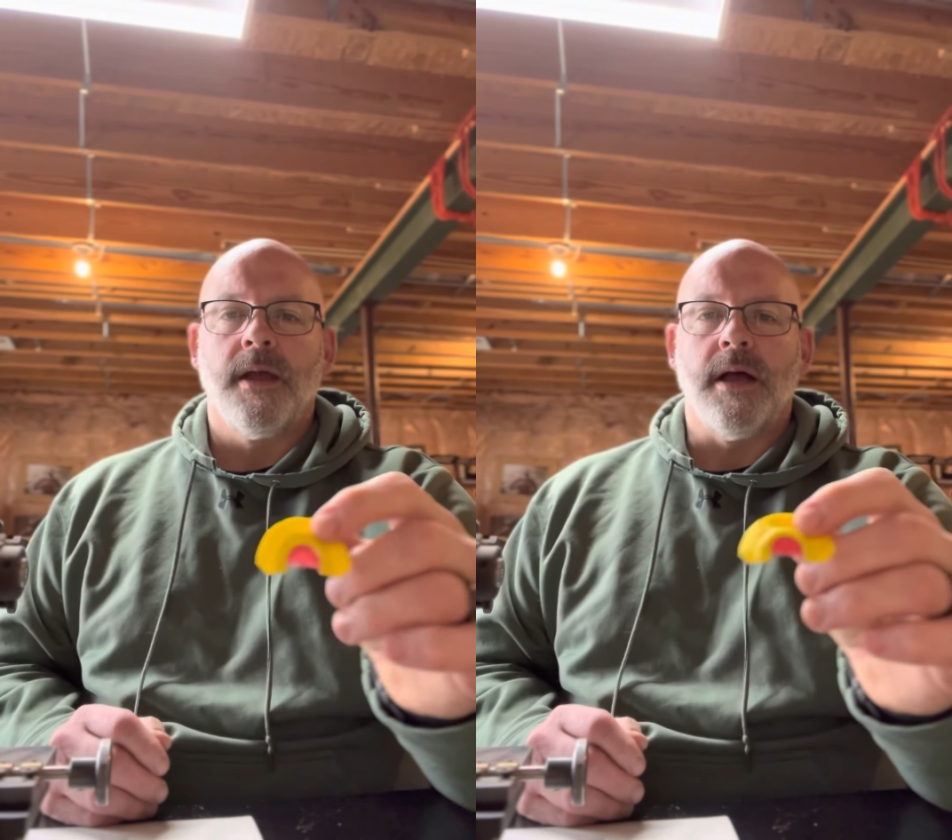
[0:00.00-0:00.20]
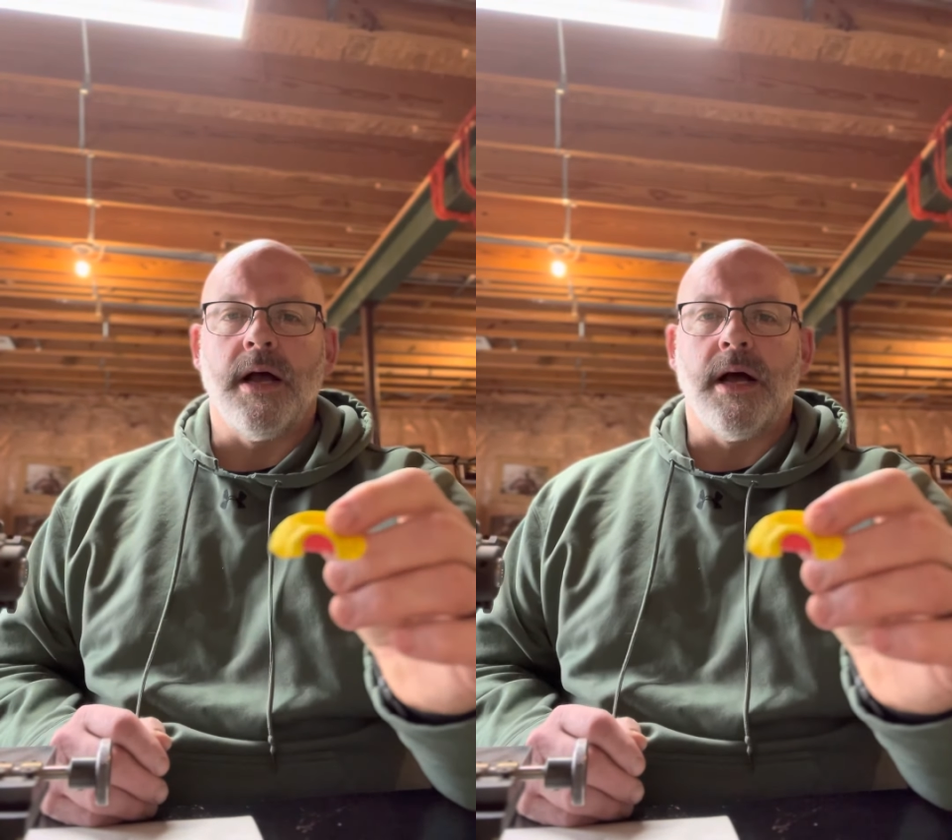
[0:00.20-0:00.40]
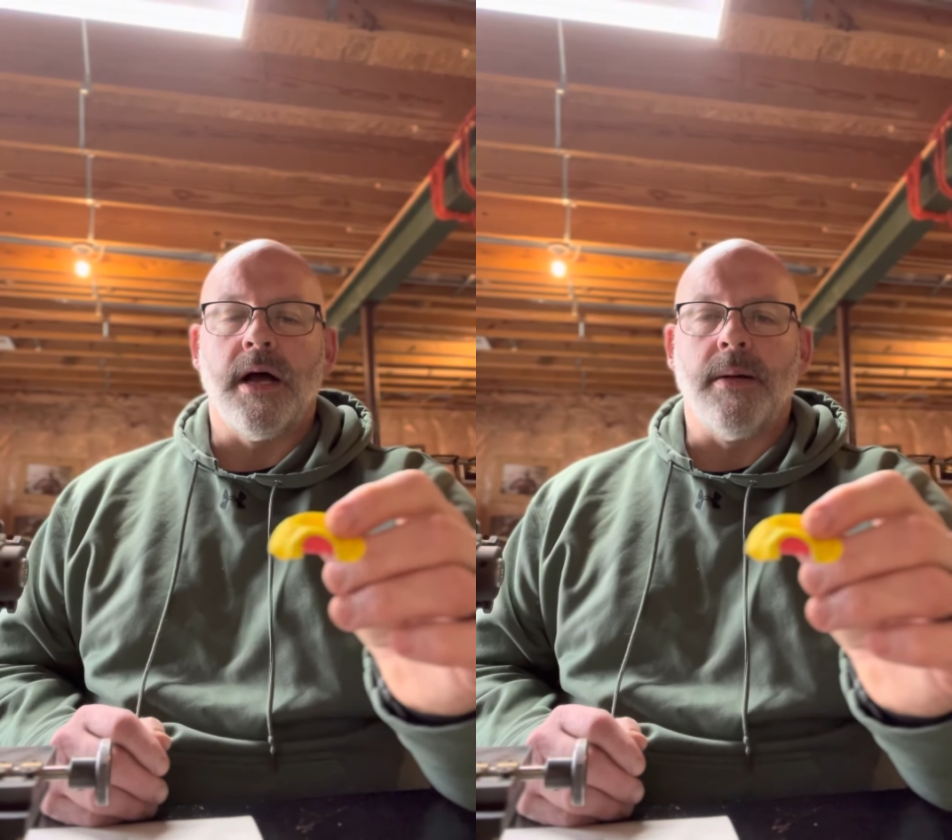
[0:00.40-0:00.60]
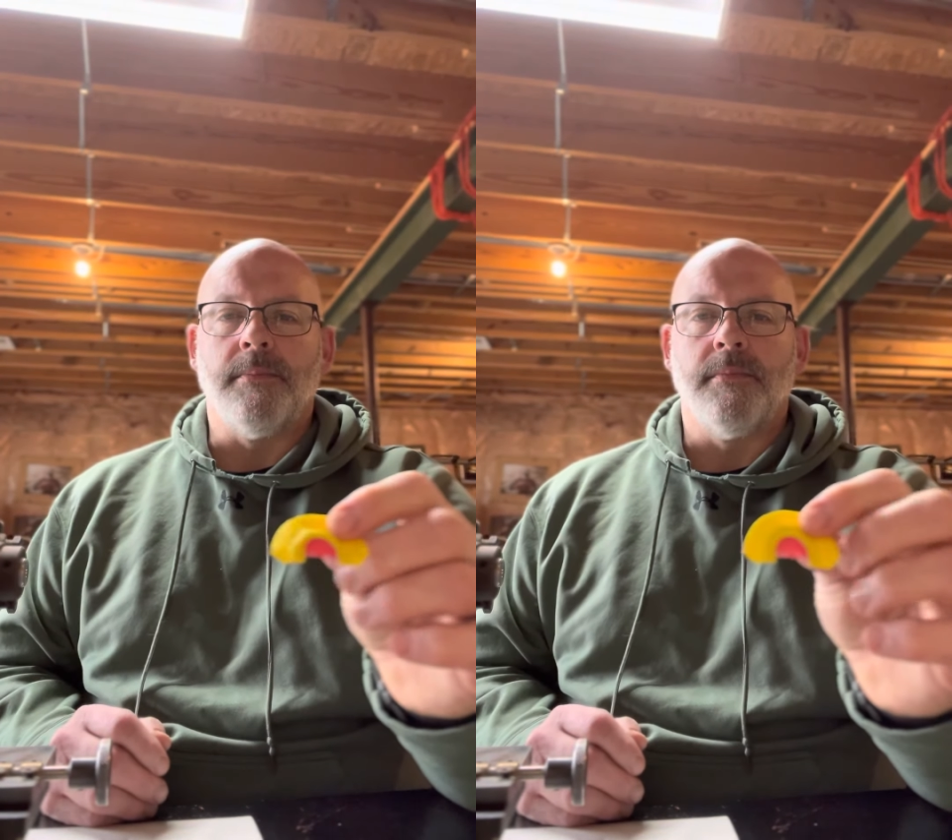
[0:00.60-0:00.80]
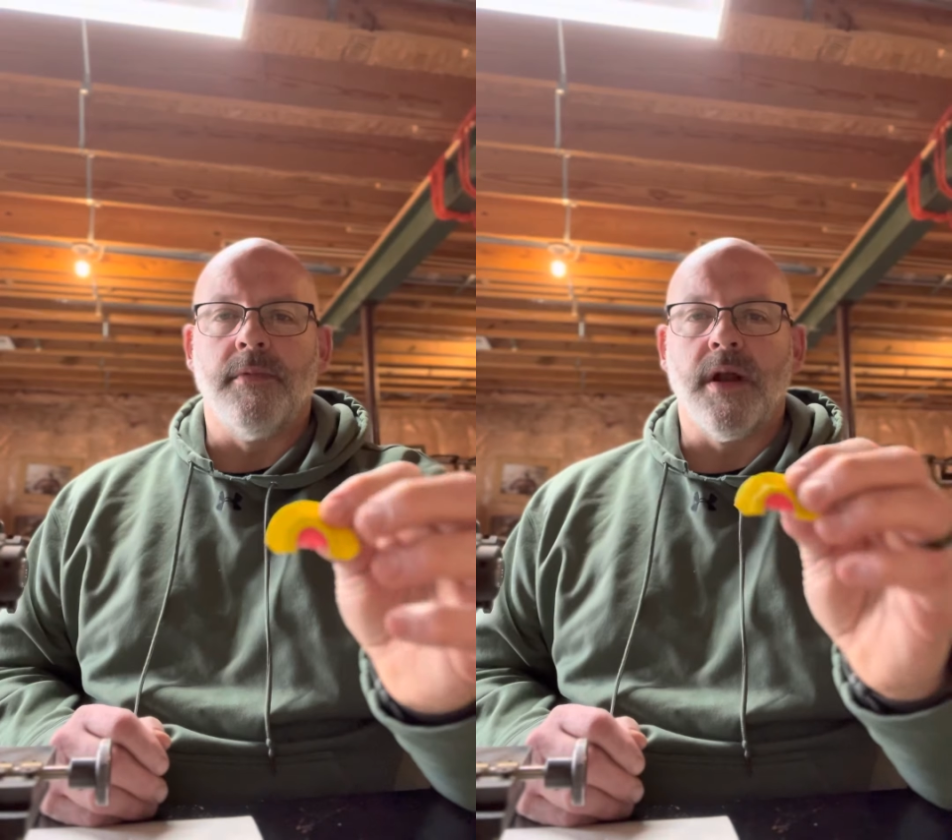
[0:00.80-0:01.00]

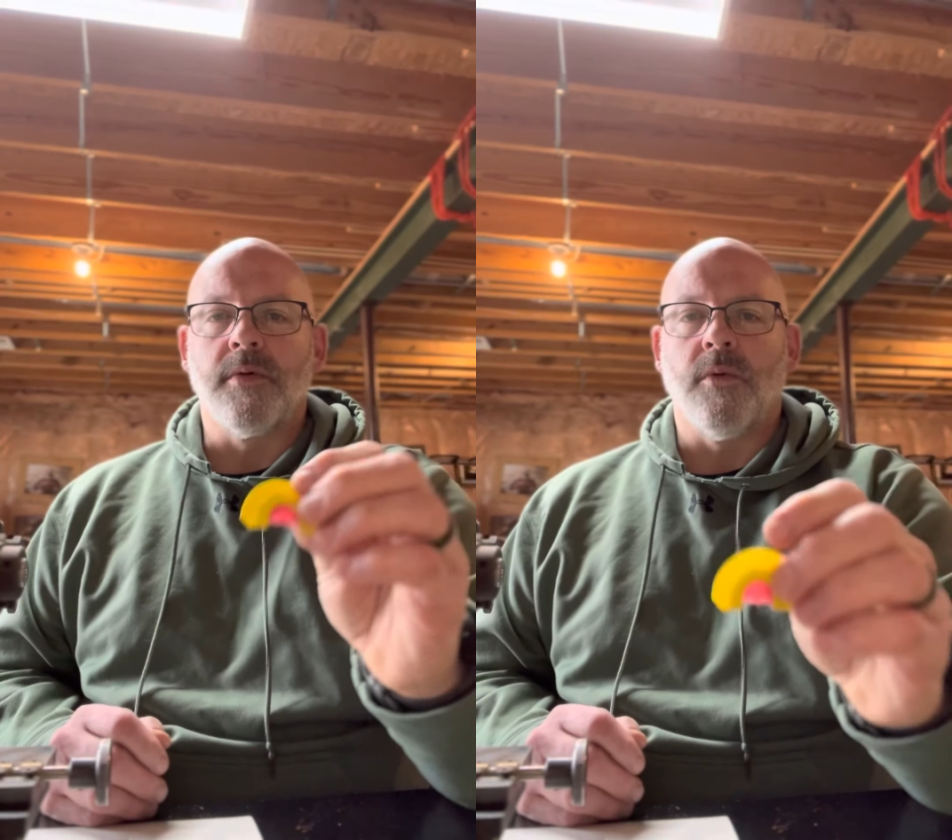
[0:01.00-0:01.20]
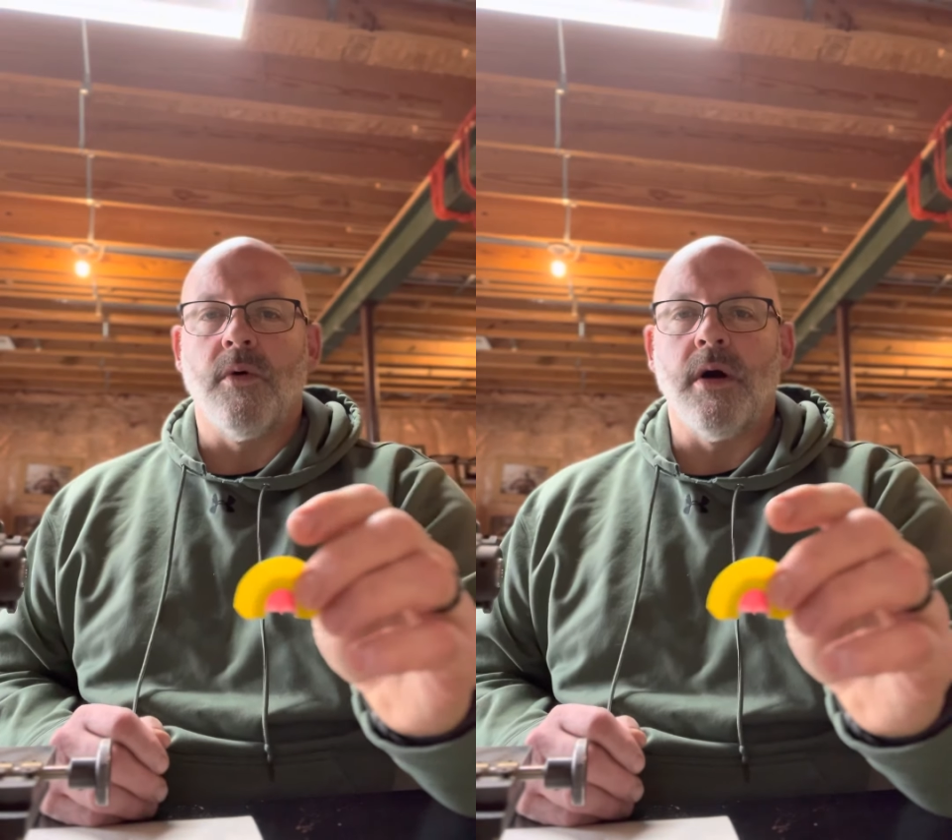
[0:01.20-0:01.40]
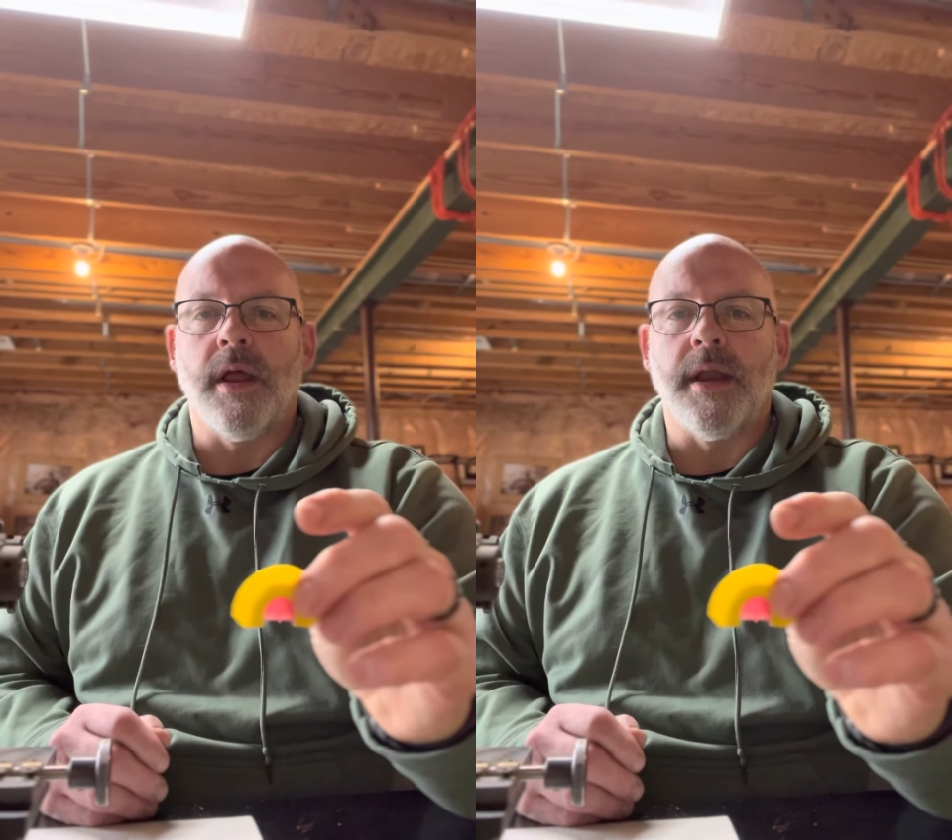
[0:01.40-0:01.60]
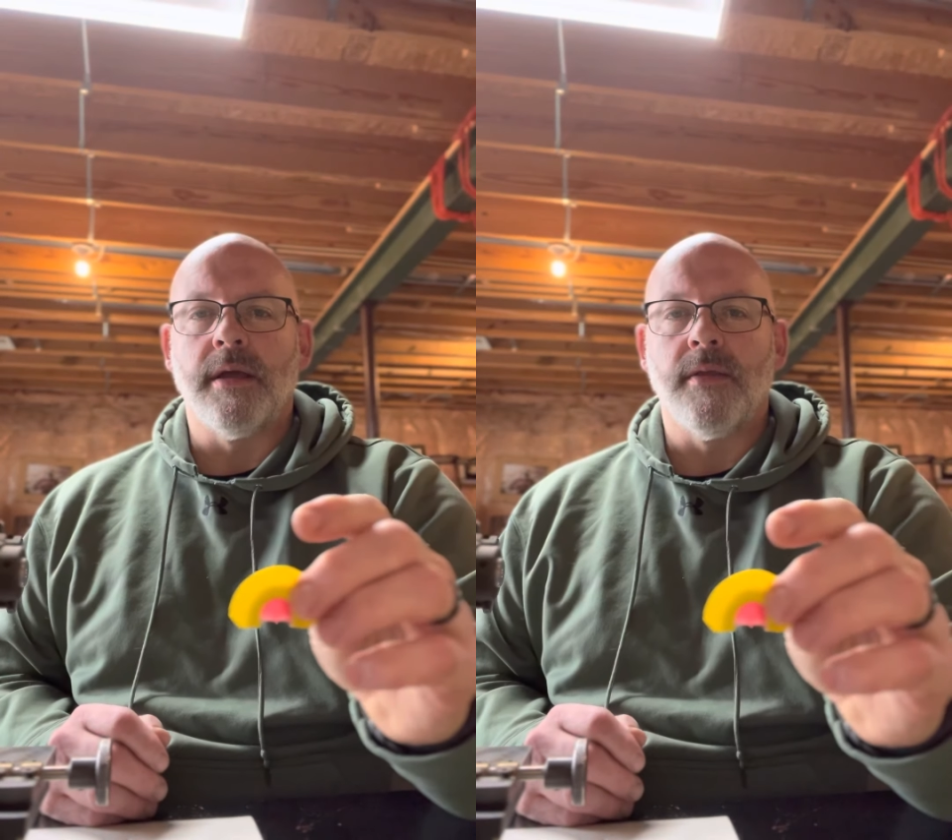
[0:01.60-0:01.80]
Number one,